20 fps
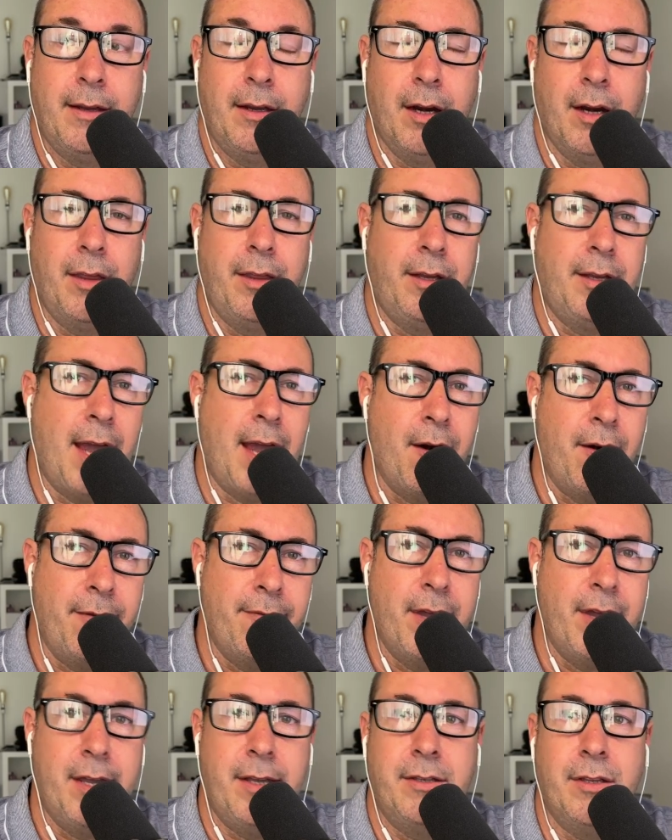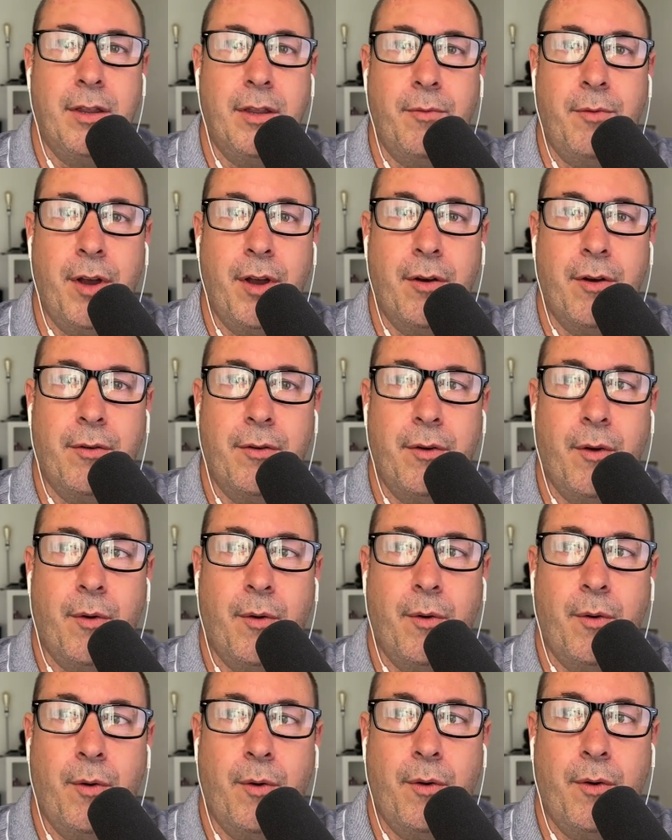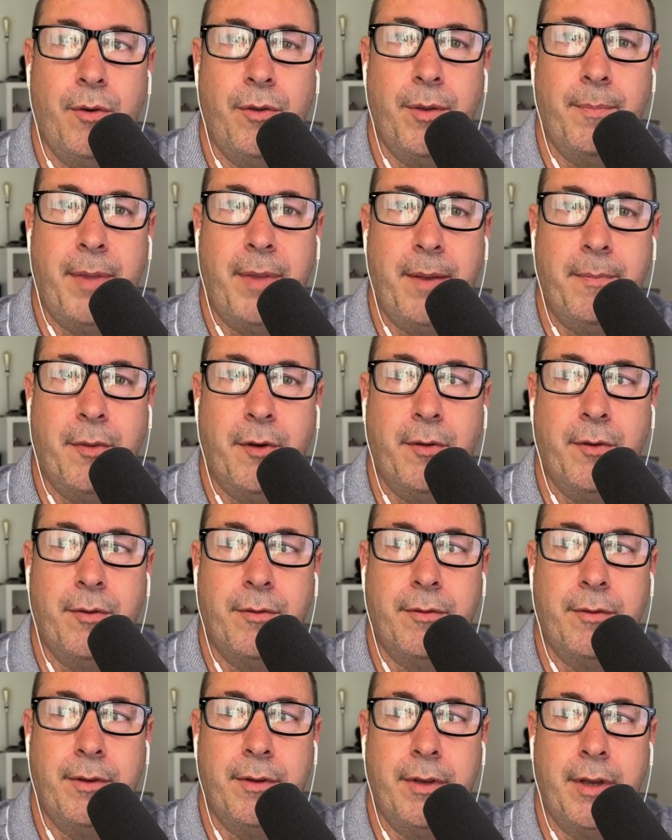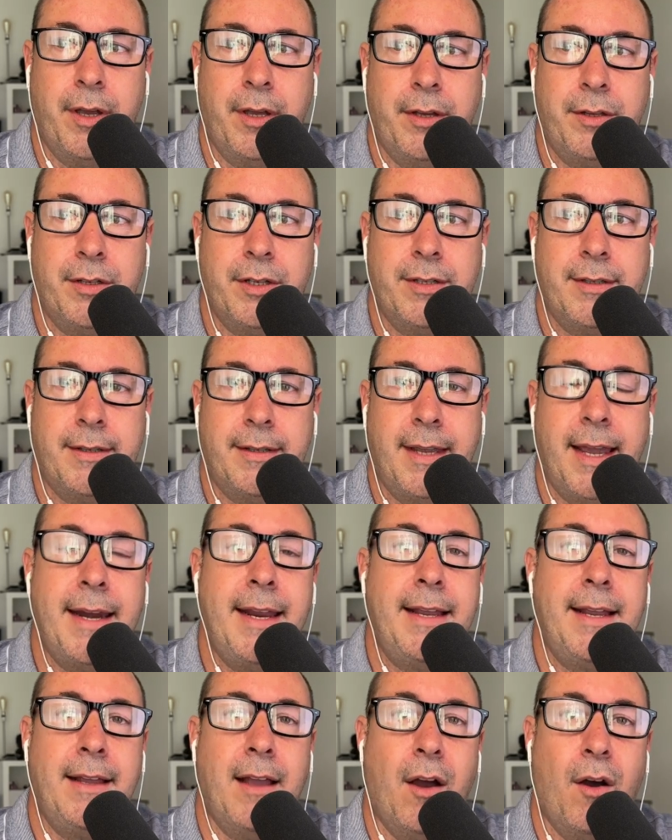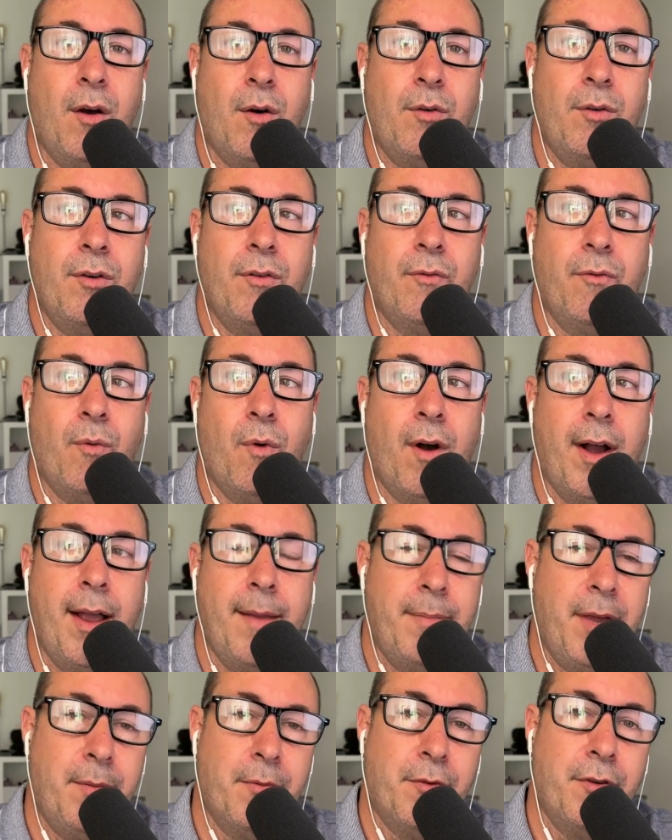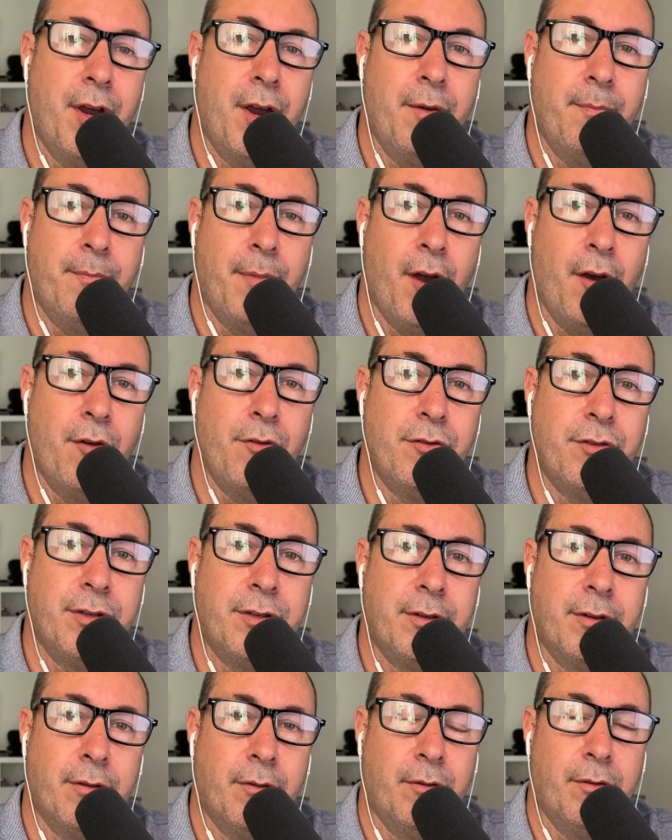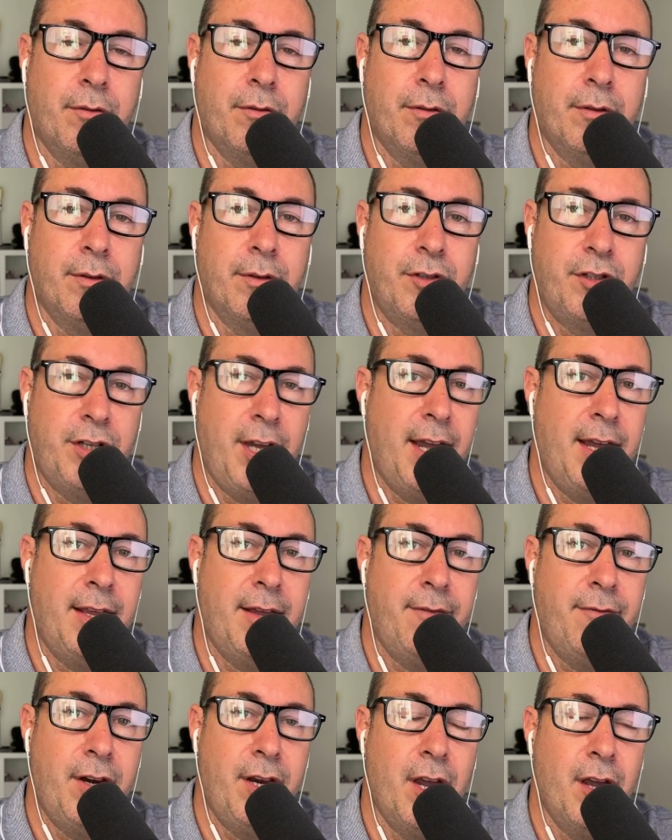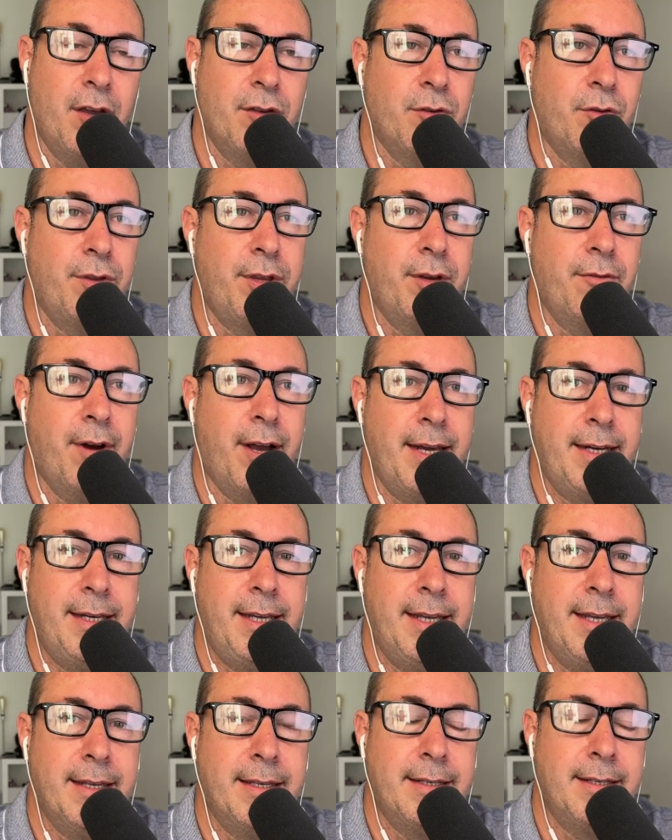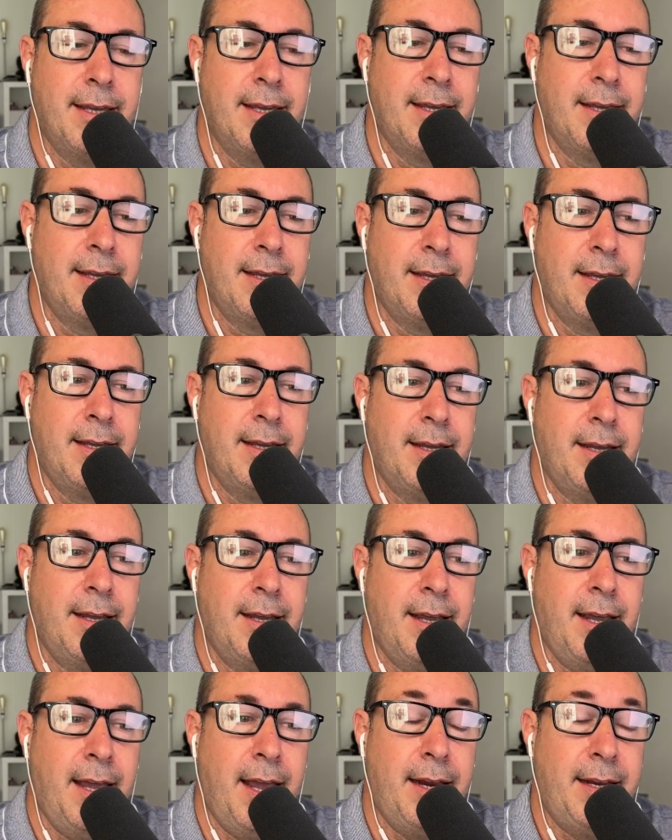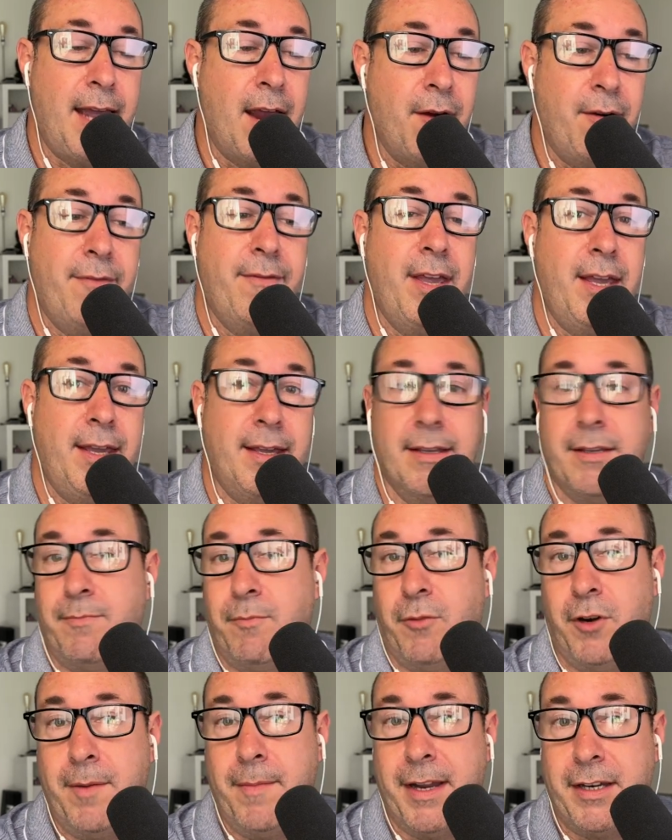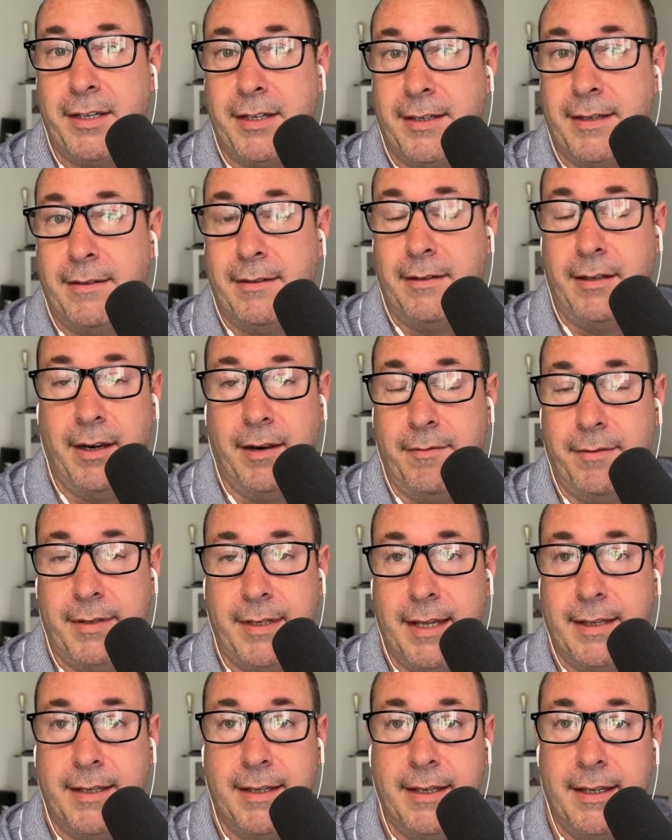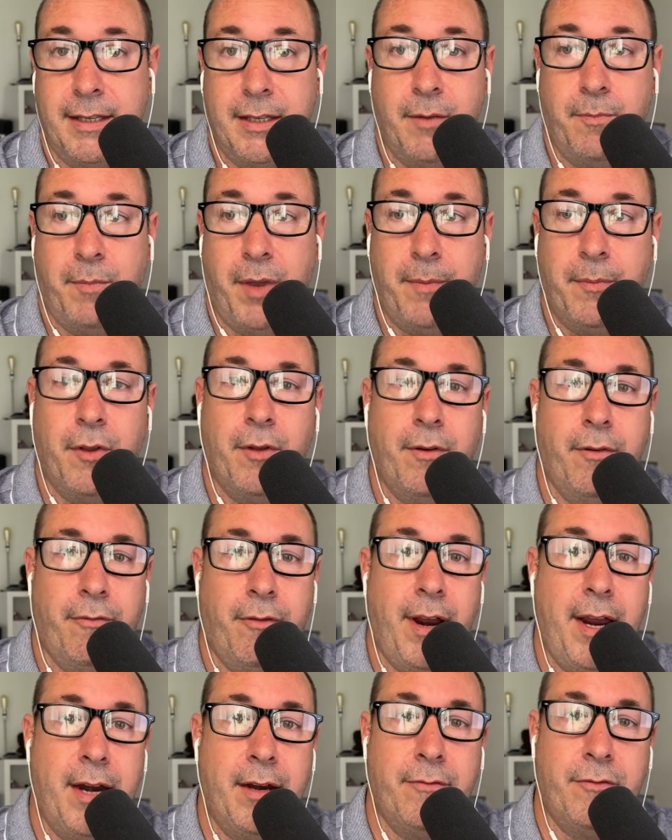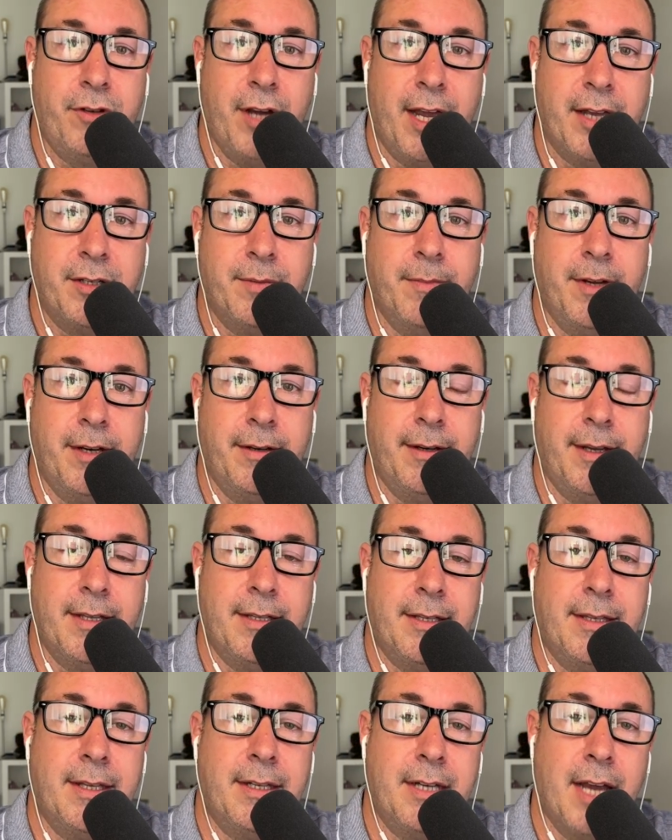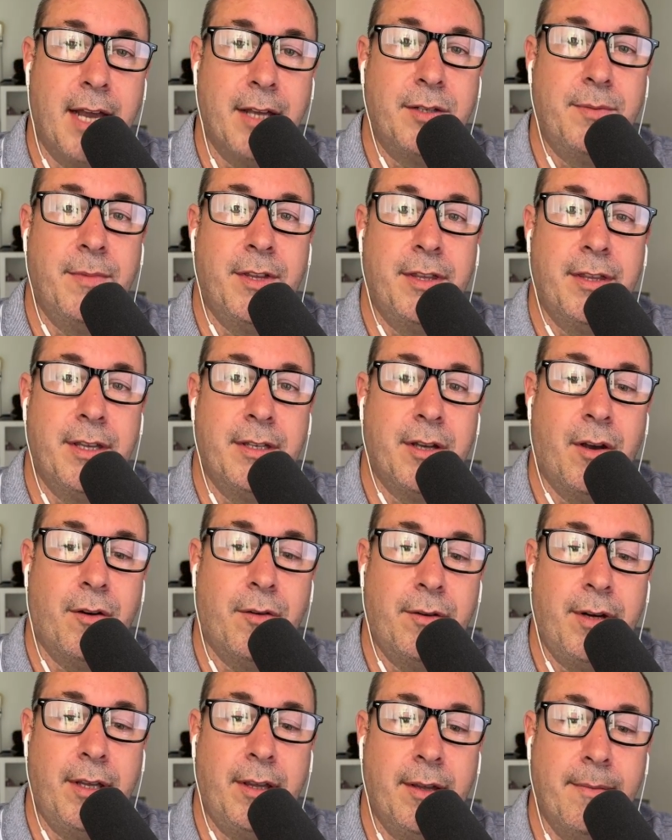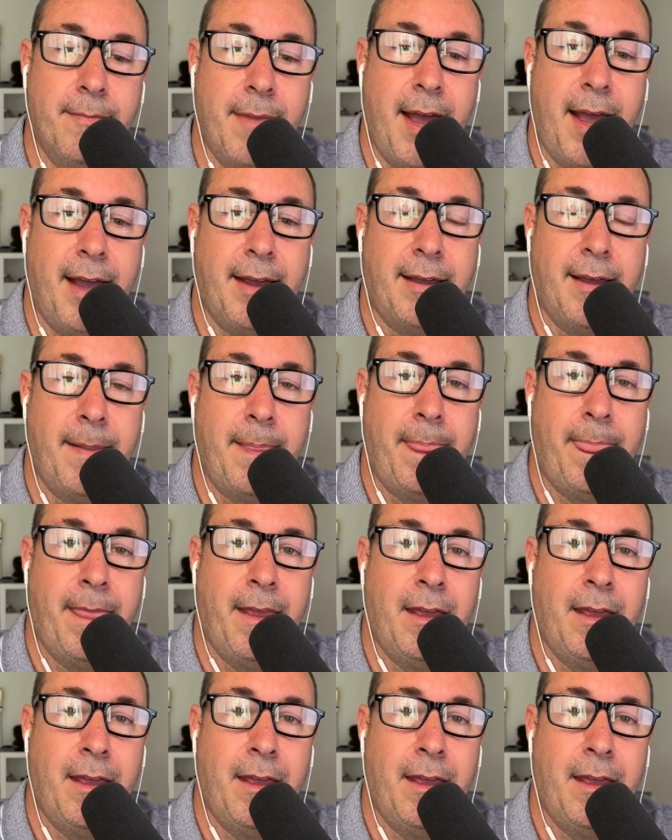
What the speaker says: the Gary V's of the world or the people just getting hold of why people don't post or share their videos or their ideas. And Gary Vee is pretty much, says is that people are afraid of judgment. It's the judgment that's holding them back.